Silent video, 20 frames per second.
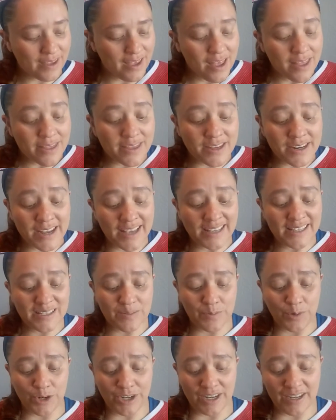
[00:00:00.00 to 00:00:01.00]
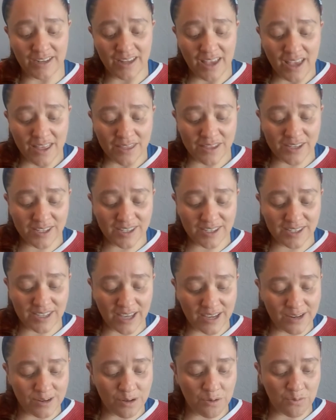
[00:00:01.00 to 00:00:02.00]
The next morning, the
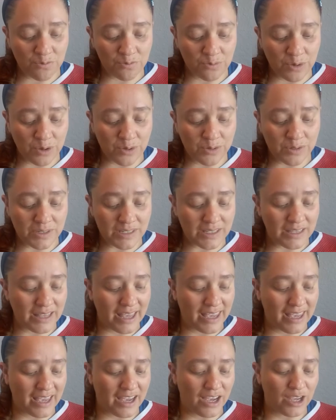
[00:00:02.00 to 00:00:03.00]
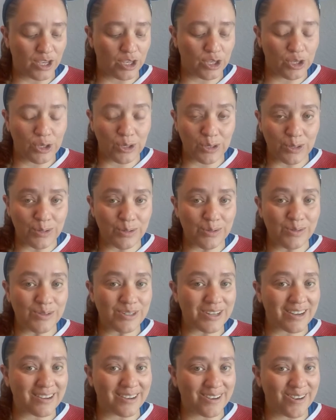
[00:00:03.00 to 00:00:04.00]
sun rose like a huge
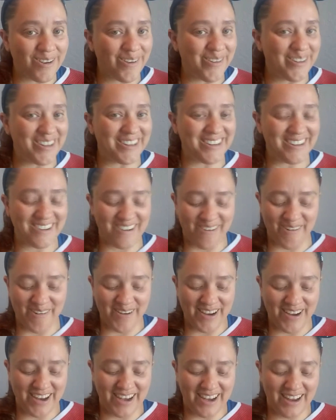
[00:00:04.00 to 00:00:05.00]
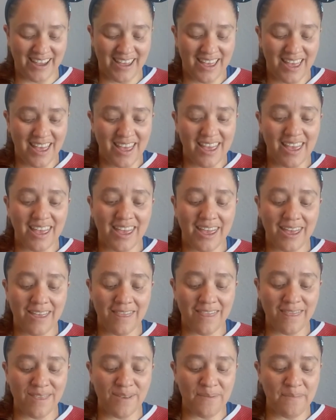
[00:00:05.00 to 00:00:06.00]
golden coin. In
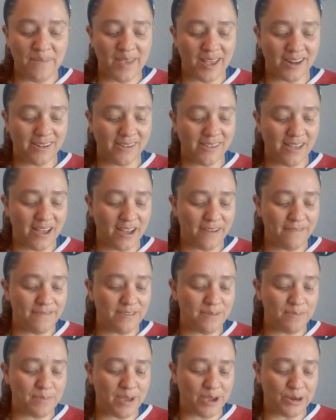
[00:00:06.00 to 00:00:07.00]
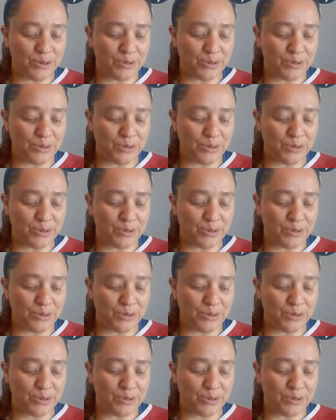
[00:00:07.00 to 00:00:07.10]
the middle of the meadow